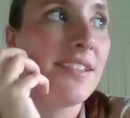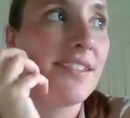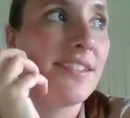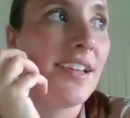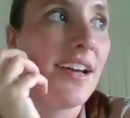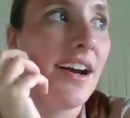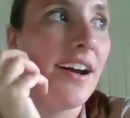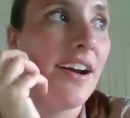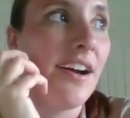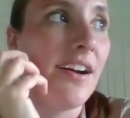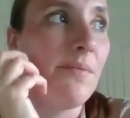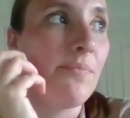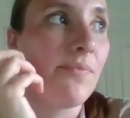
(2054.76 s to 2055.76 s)
is
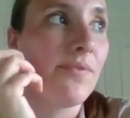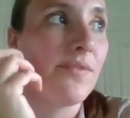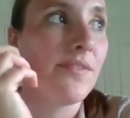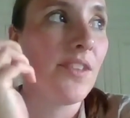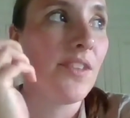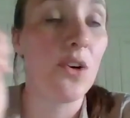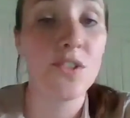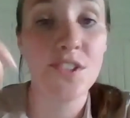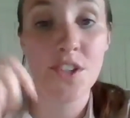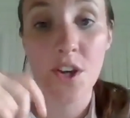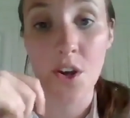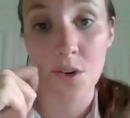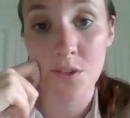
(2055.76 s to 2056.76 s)
host
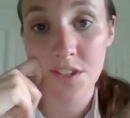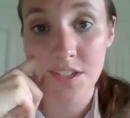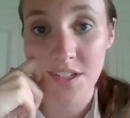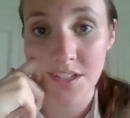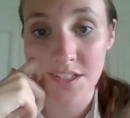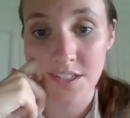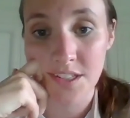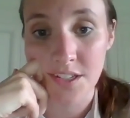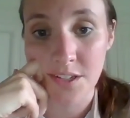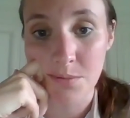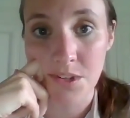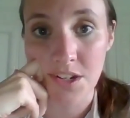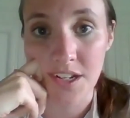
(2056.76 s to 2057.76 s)
to host is the
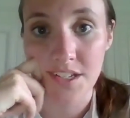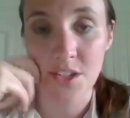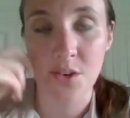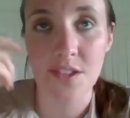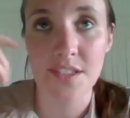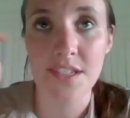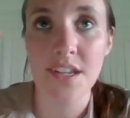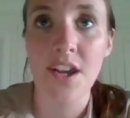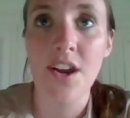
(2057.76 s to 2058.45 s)
community. So it's